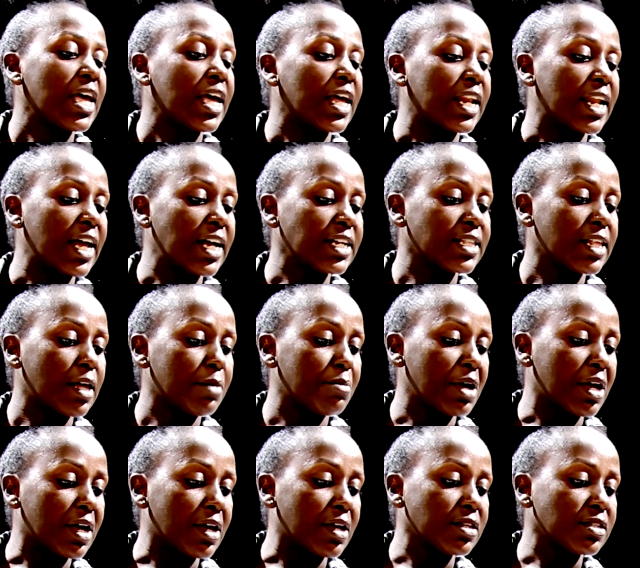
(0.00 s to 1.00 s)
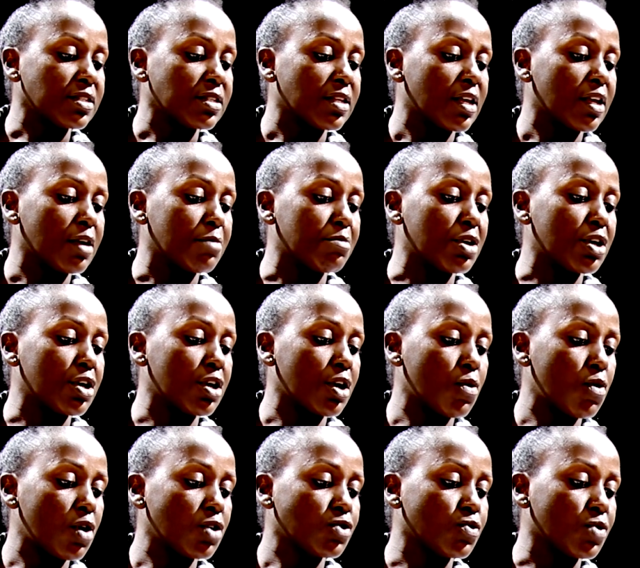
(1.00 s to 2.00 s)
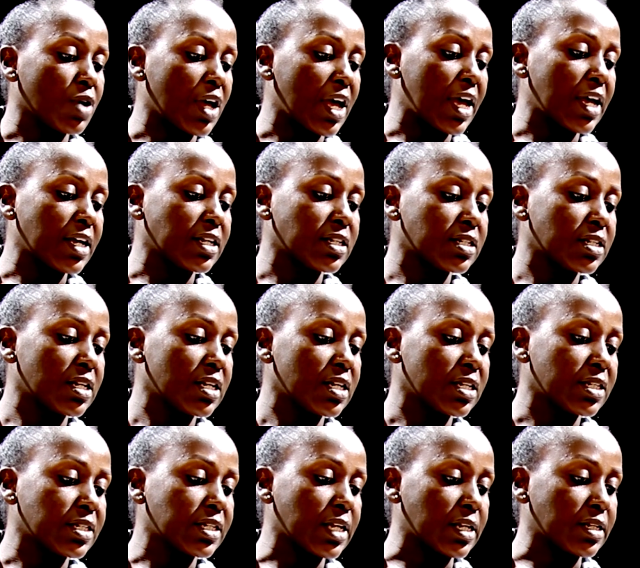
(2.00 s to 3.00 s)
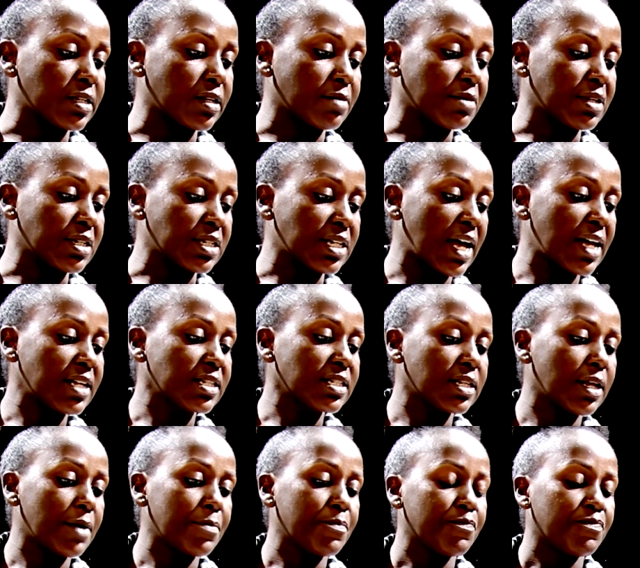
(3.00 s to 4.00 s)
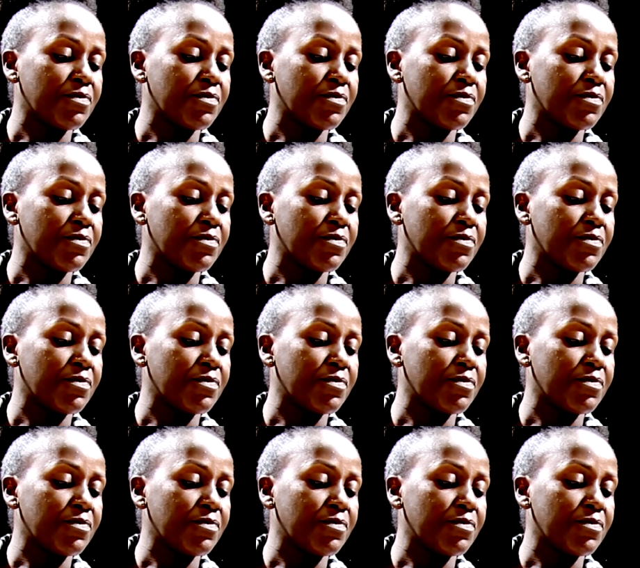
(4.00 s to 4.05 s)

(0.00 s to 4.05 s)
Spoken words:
Let the base be equal to 8 centimeters